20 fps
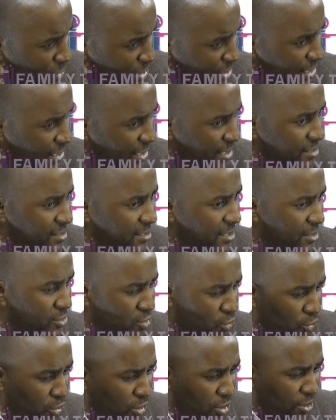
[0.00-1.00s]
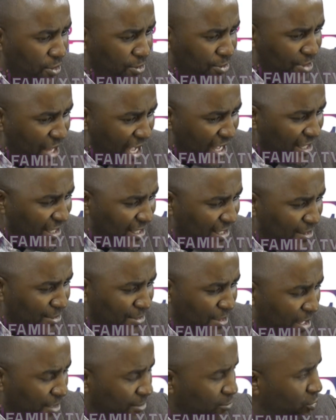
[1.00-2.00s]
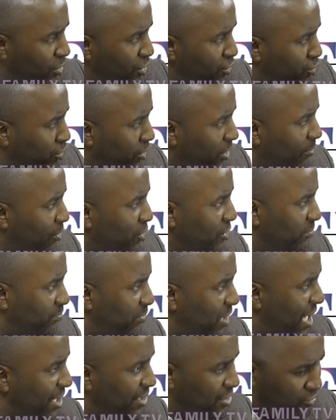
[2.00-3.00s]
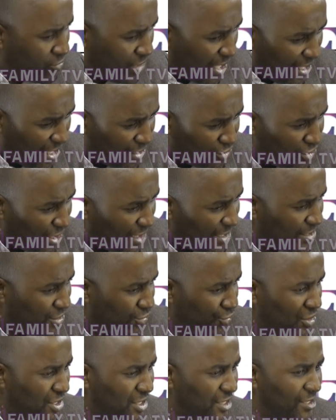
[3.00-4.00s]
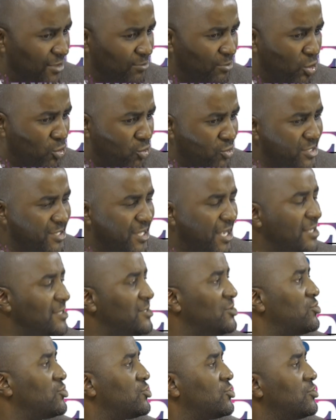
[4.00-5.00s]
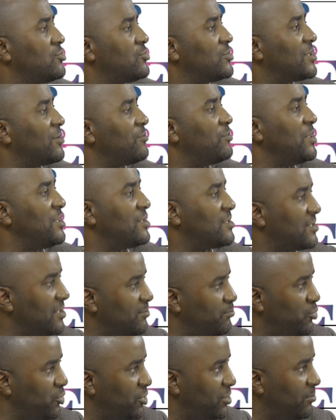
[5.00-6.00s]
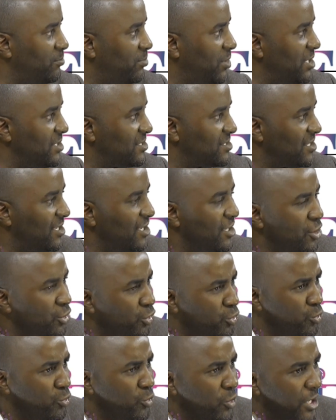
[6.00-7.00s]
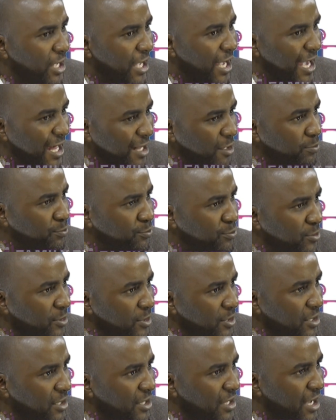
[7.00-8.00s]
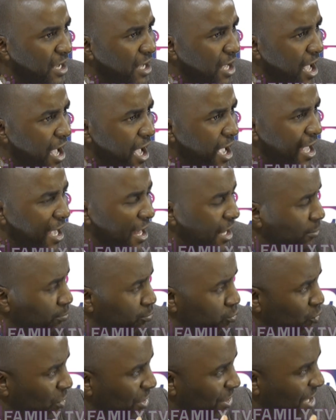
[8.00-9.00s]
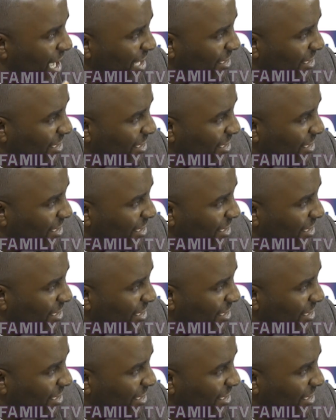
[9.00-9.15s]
when they get sick. So that when you talk about planning, you can actually stretch it, because there are institutions which have been put in place to help with